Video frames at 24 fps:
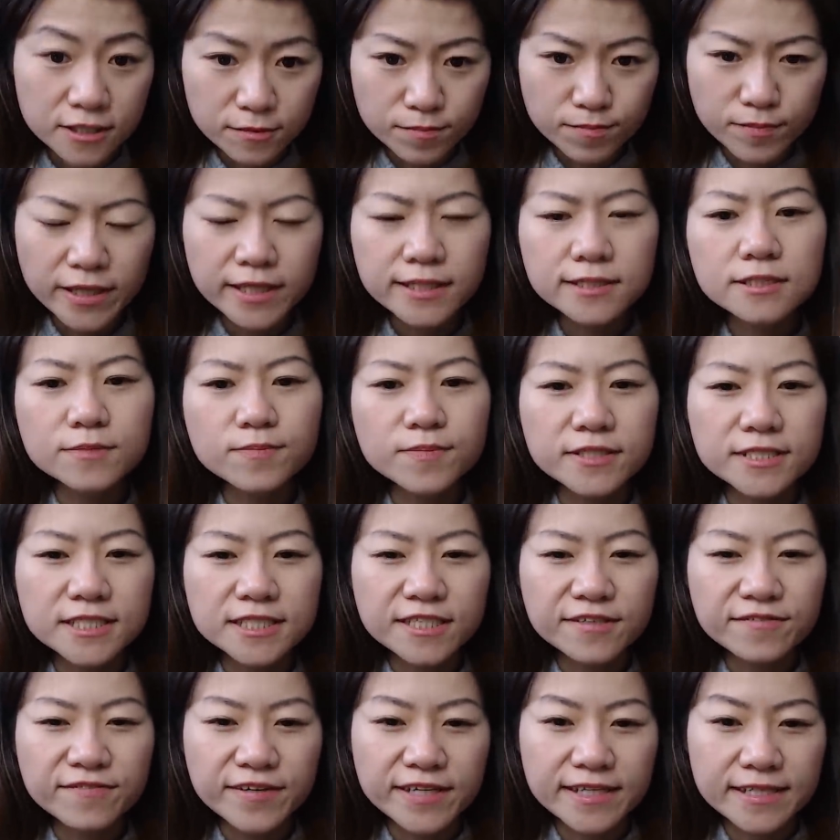It's
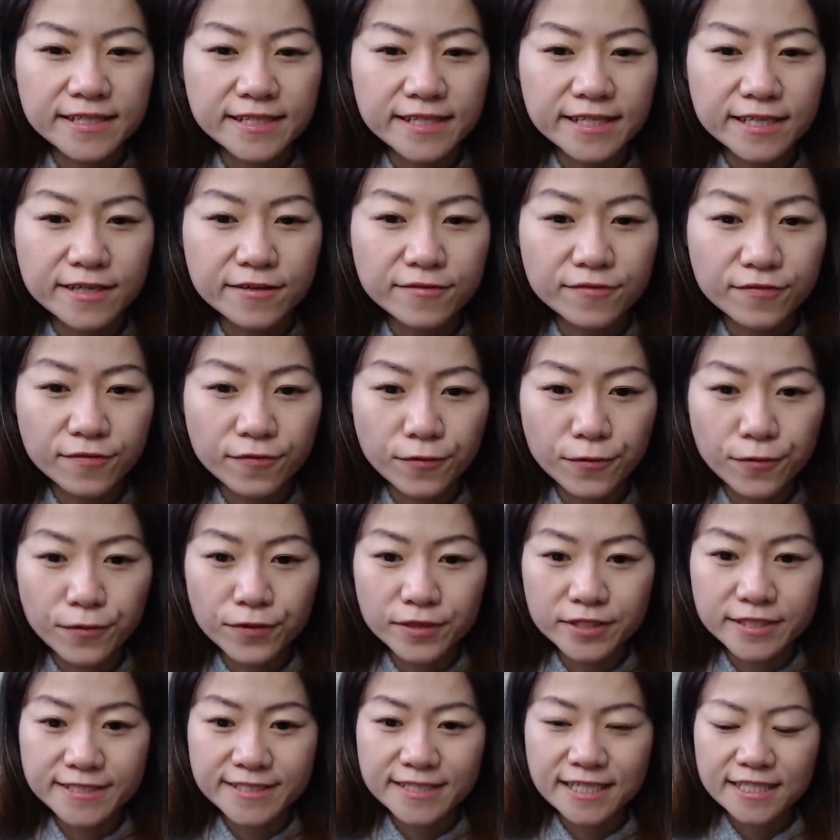I stole it from my
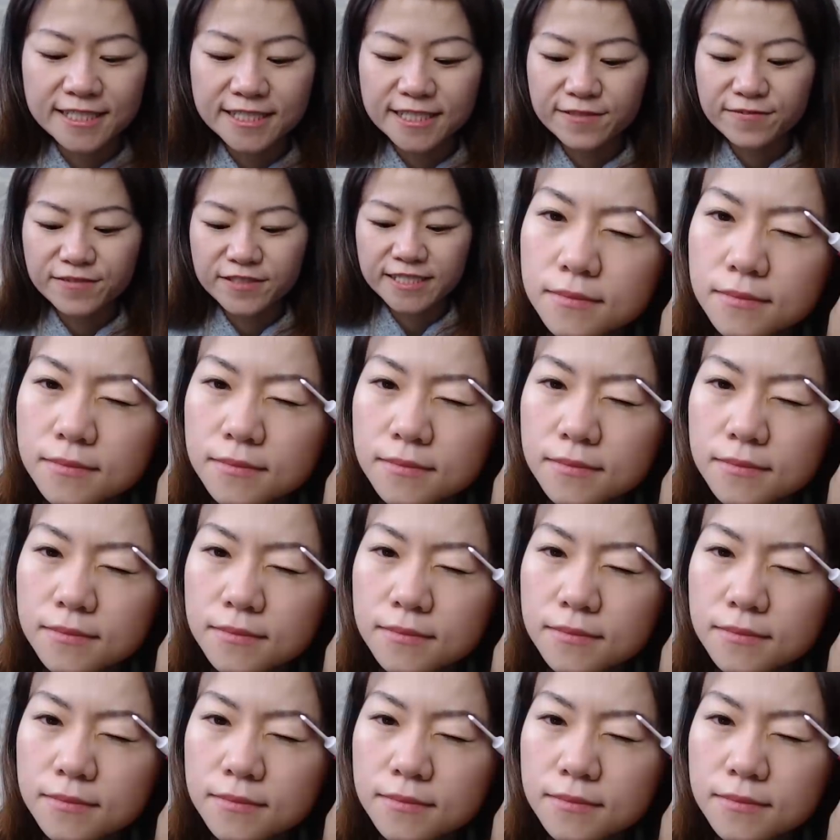husband.